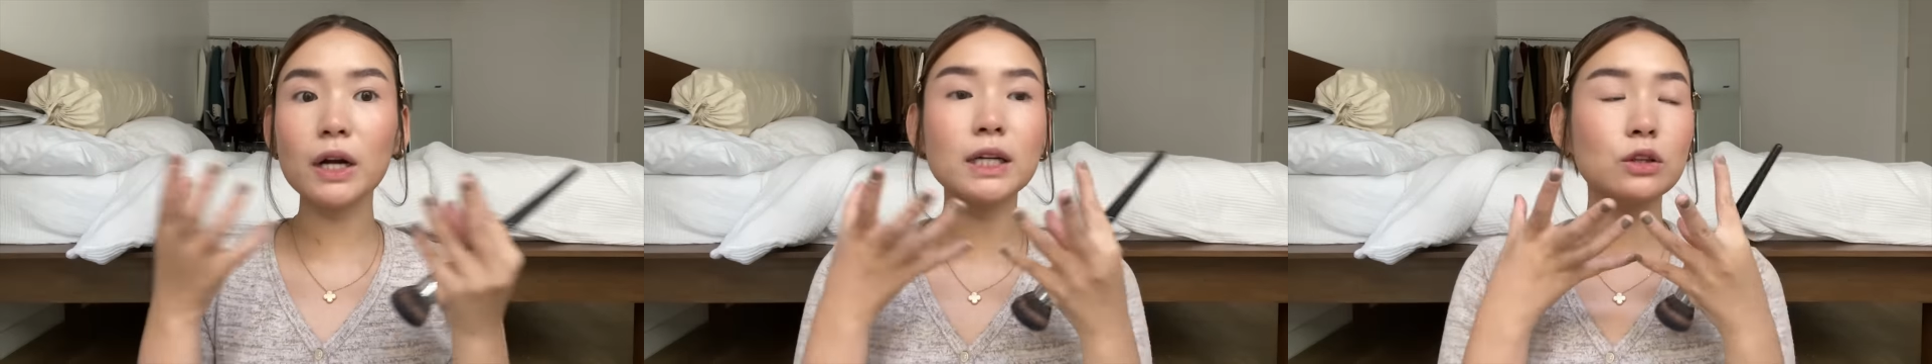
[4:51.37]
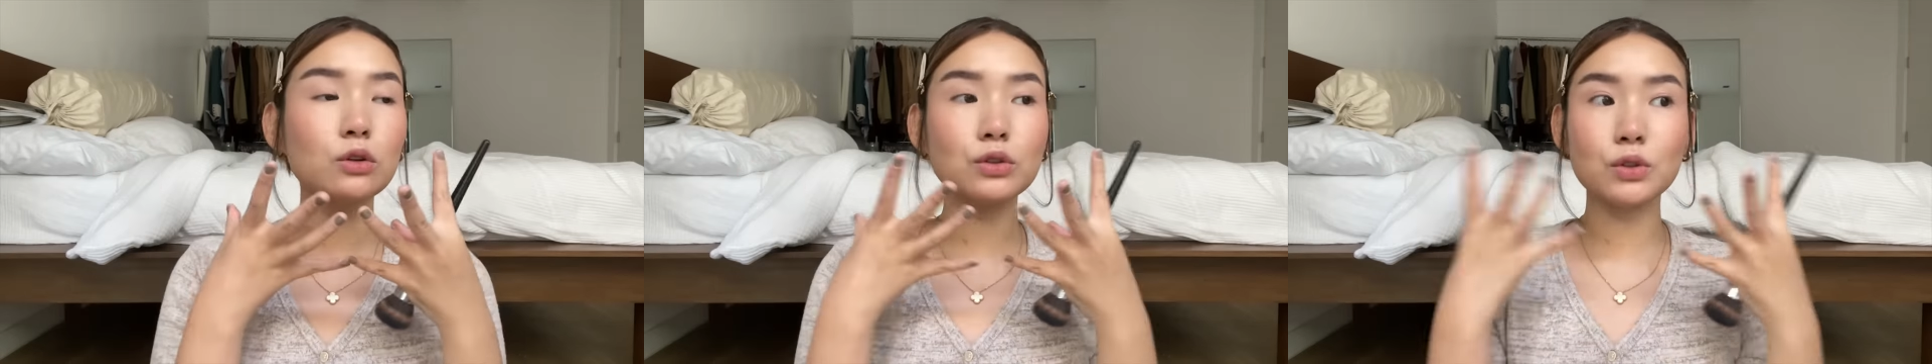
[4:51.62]

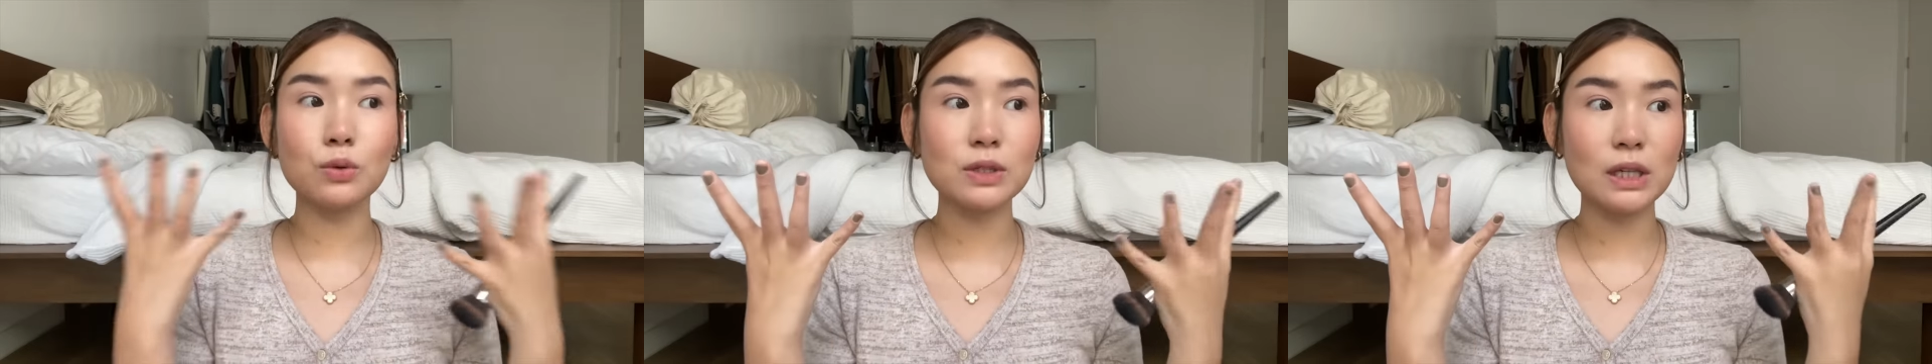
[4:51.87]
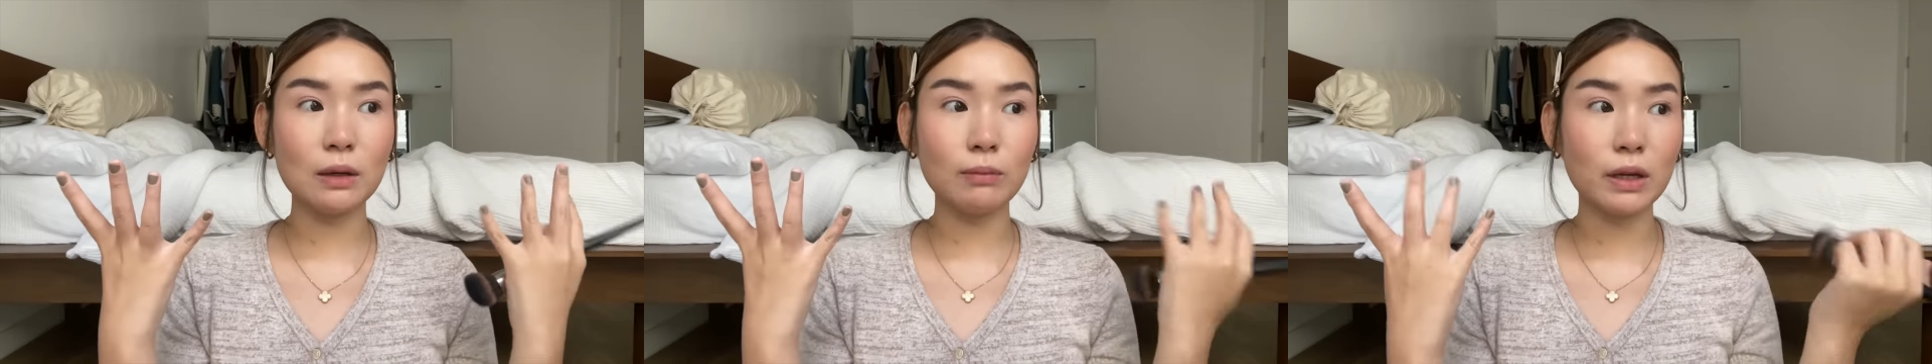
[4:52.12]
it looks so
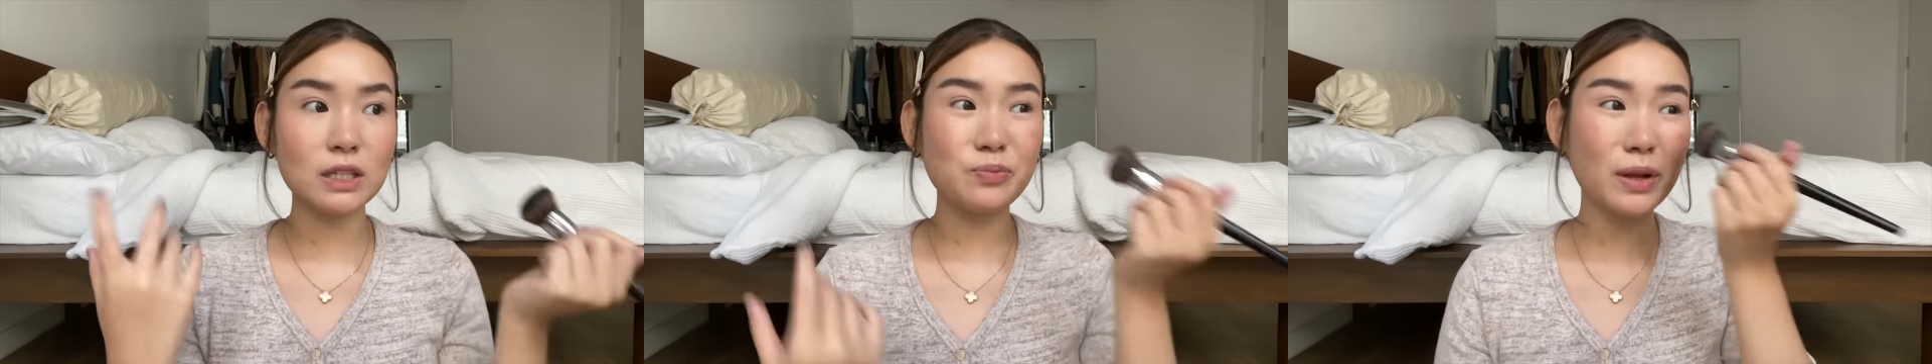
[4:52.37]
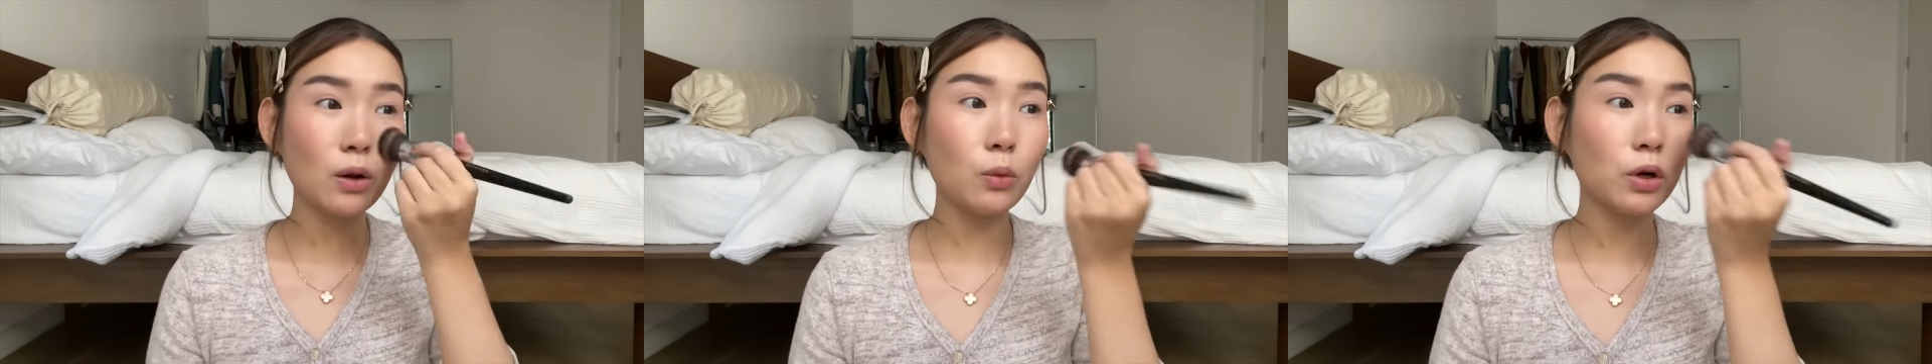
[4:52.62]
seamless.
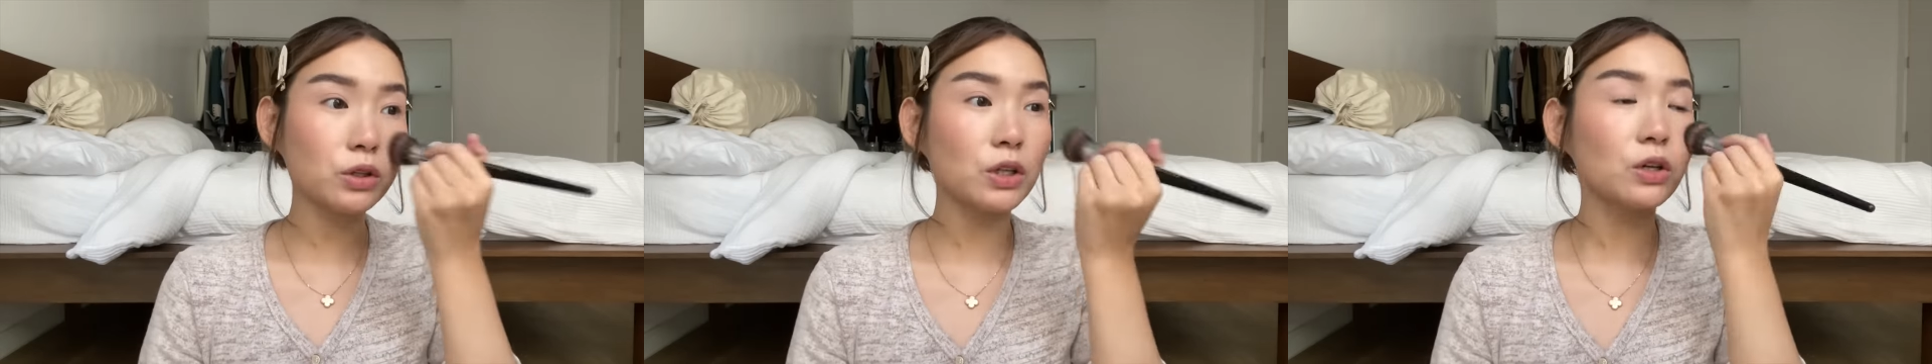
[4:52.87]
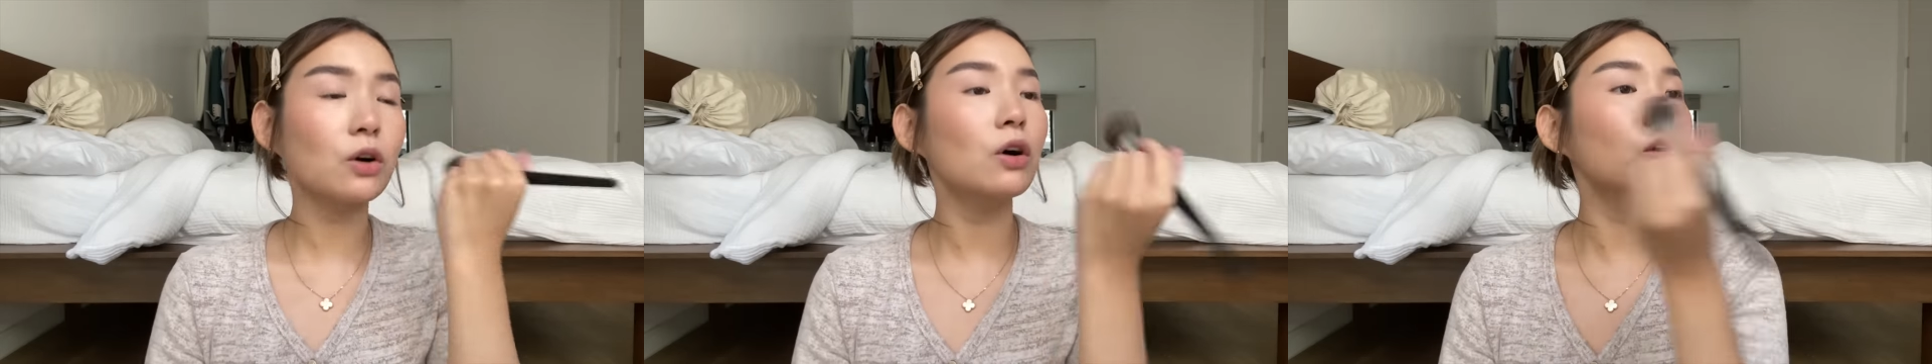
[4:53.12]
Parang
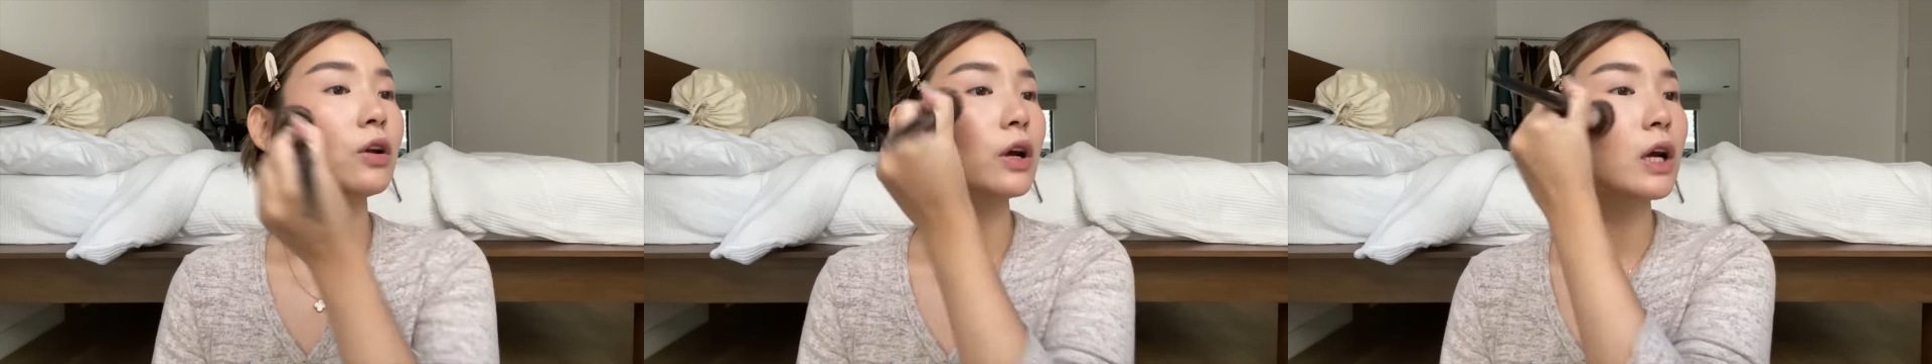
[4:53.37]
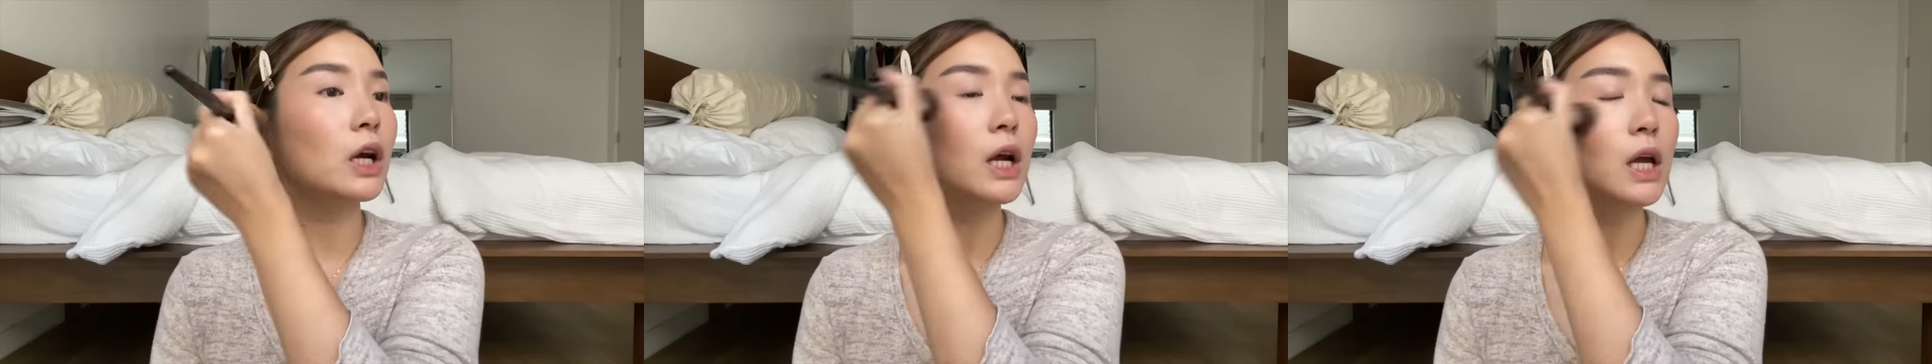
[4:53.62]

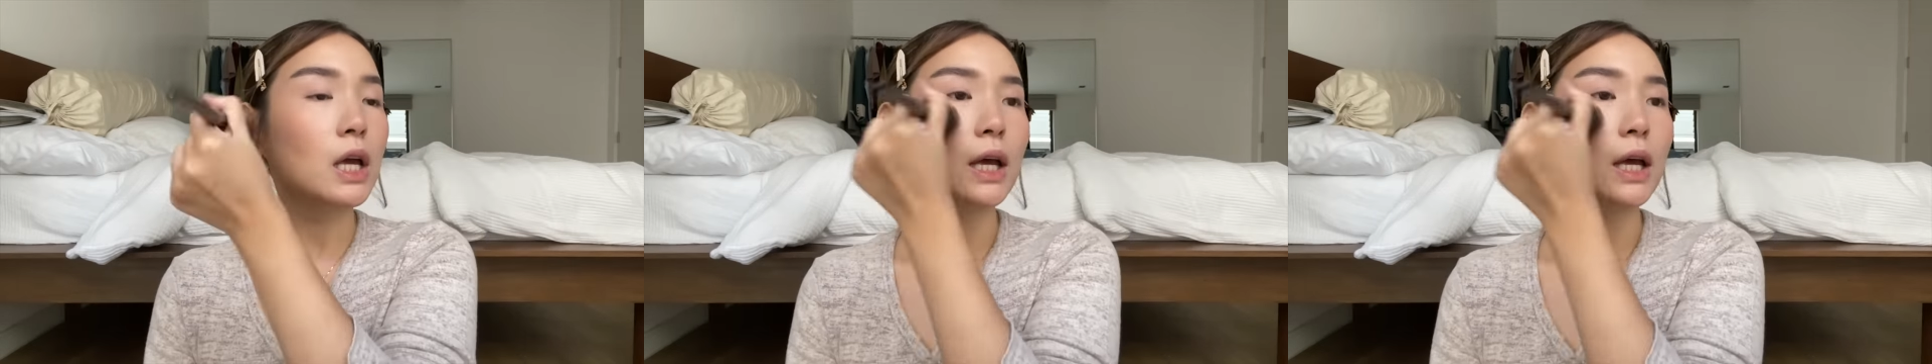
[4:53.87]
watercolor.